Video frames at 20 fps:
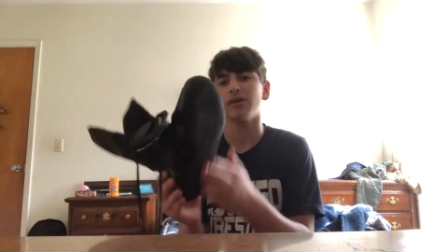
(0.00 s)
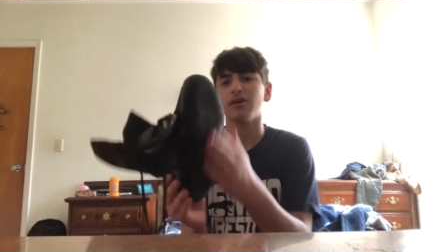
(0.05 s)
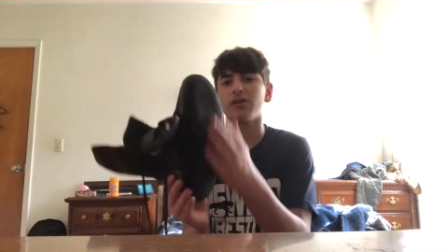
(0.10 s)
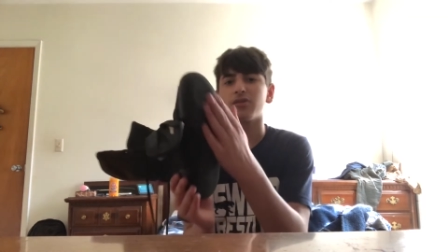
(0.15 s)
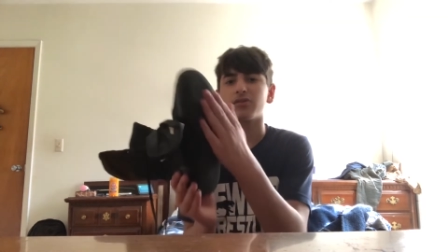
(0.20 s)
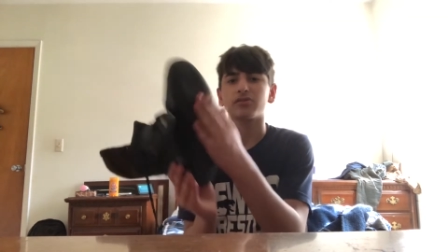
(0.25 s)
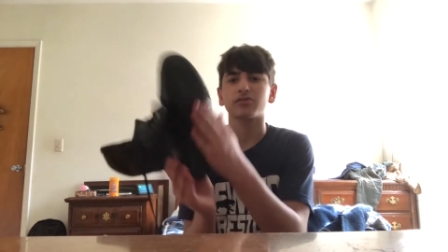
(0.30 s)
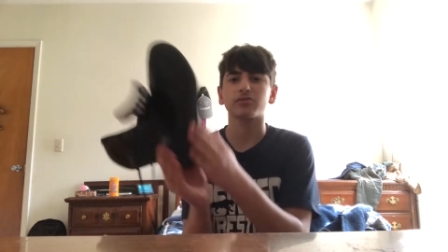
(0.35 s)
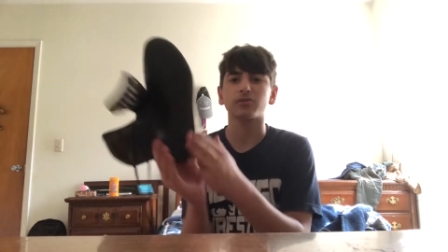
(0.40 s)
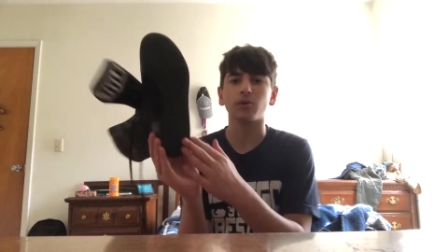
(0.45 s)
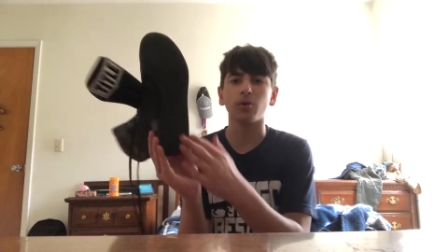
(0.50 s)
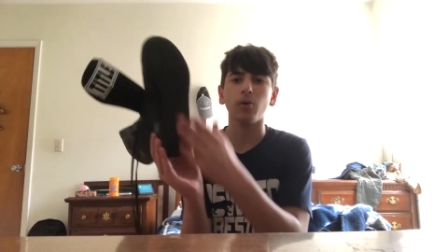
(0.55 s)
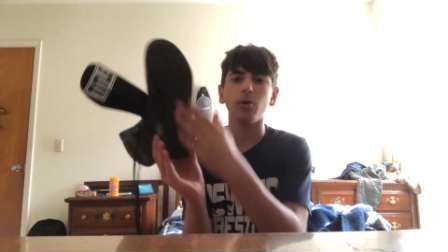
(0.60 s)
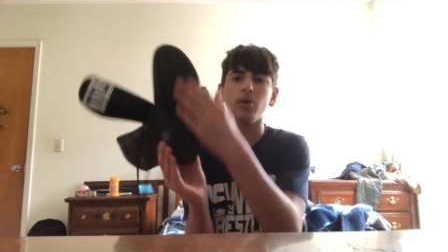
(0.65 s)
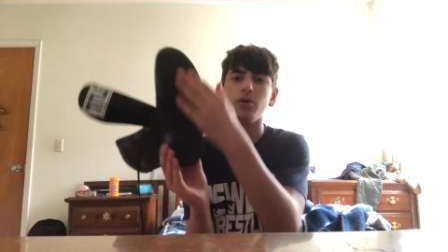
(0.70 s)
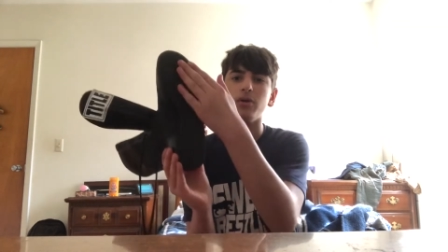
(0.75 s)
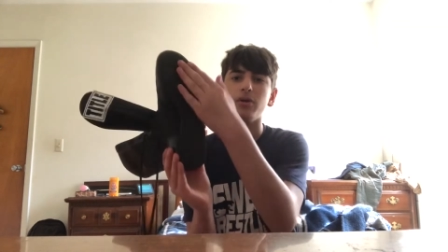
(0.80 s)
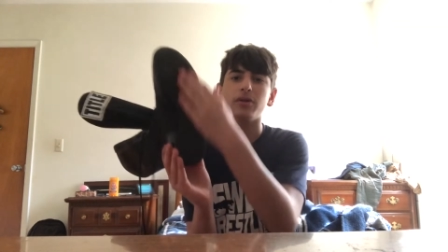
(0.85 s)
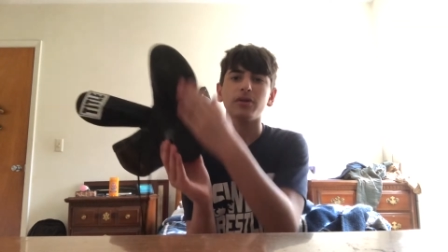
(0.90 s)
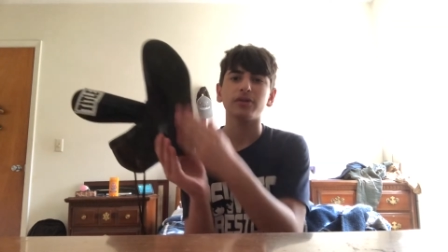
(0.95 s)

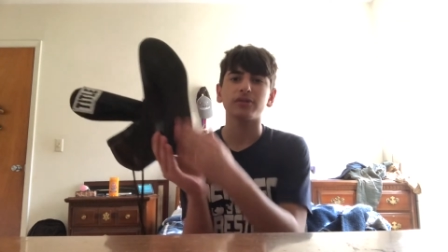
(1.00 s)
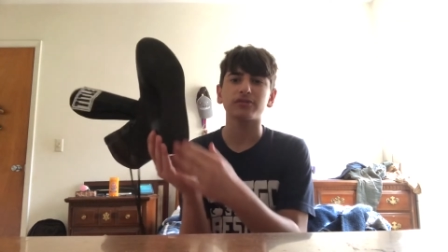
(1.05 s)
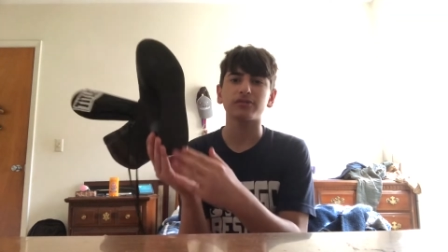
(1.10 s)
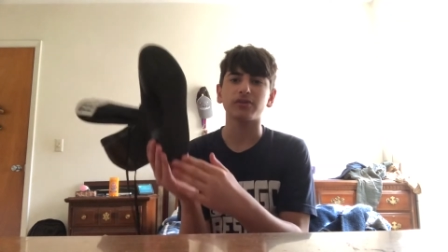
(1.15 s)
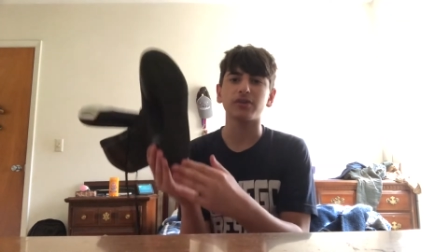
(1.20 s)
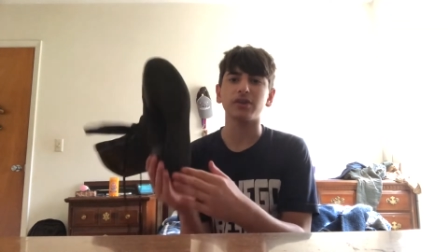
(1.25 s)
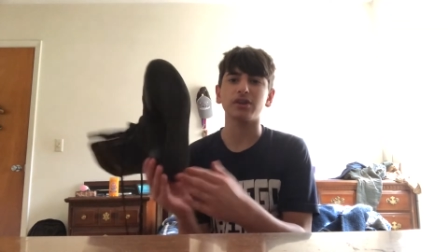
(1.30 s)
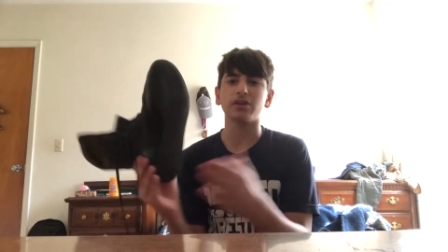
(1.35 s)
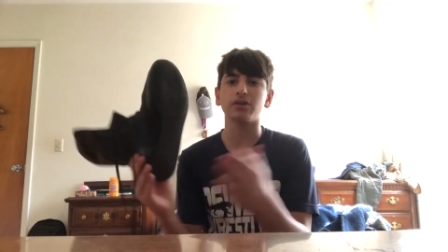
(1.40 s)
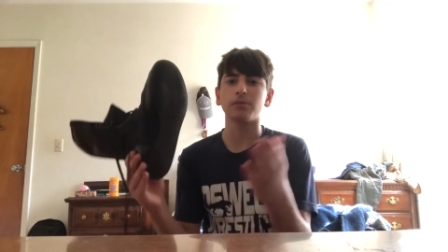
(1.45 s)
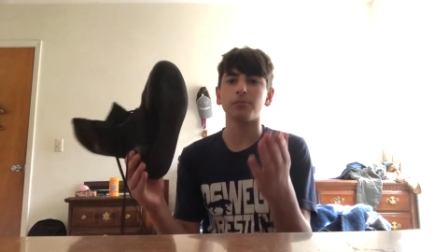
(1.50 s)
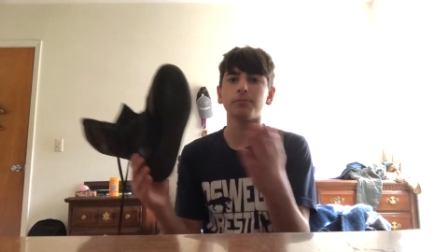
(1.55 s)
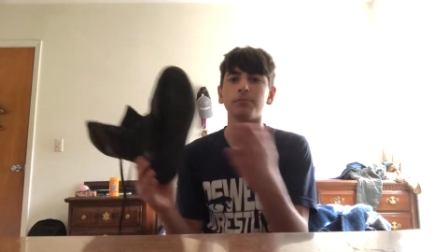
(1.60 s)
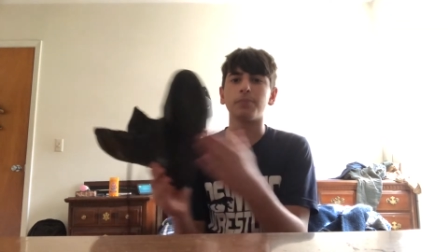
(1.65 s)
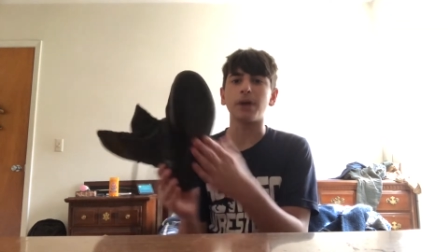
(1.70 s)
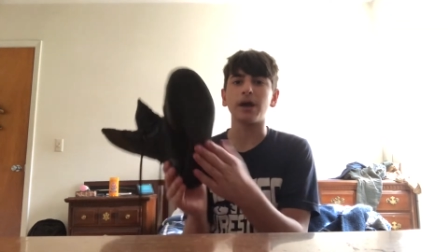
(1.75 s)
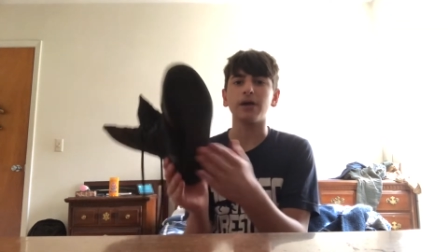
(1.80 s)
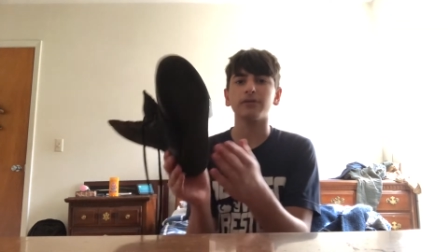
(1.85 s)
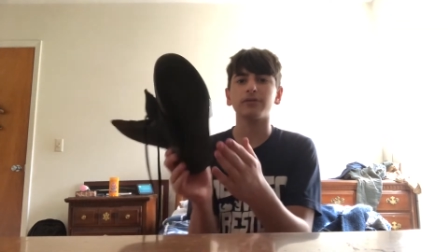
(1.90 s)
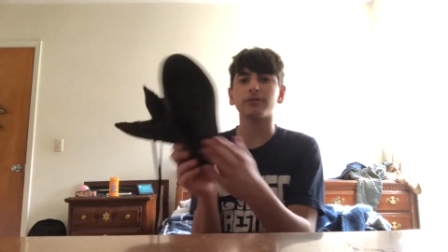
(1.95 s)
sole so then you can
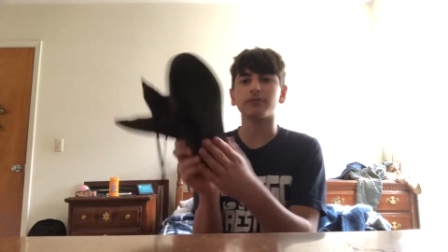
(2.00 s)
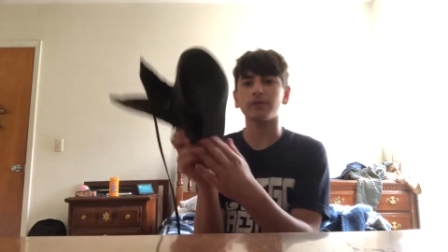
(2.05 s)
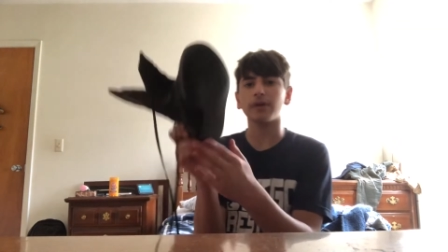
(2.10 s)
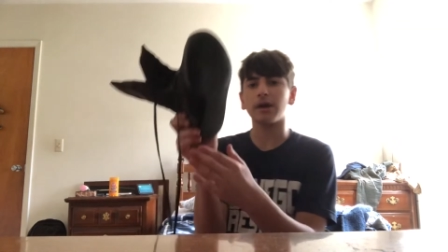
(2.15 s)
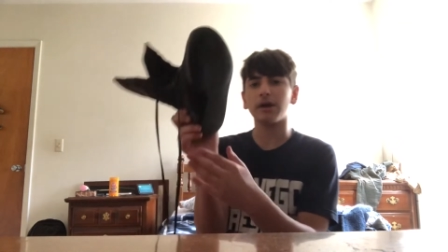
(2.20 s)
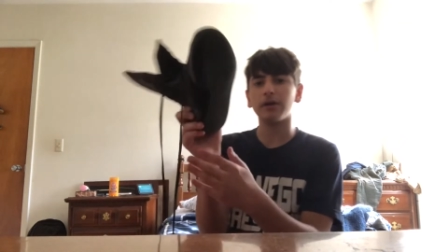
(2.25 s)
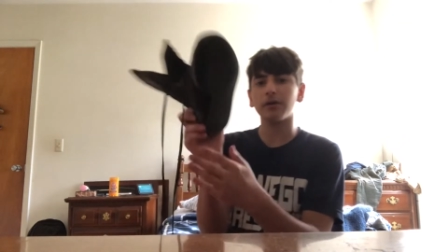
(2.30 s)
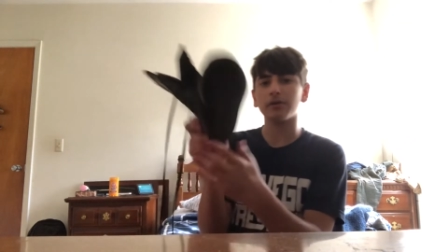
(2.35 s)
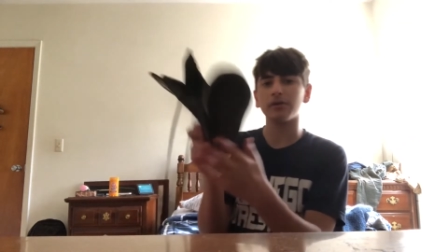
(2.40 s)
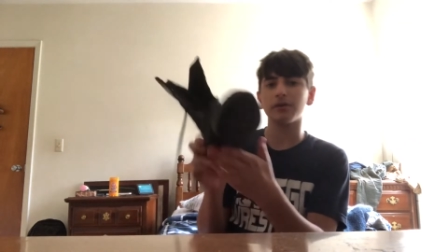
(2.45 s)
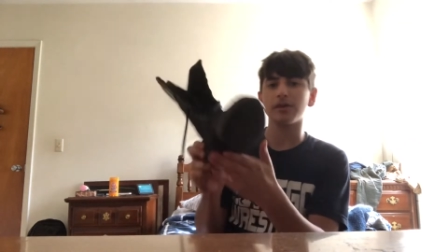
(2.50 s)
bounce around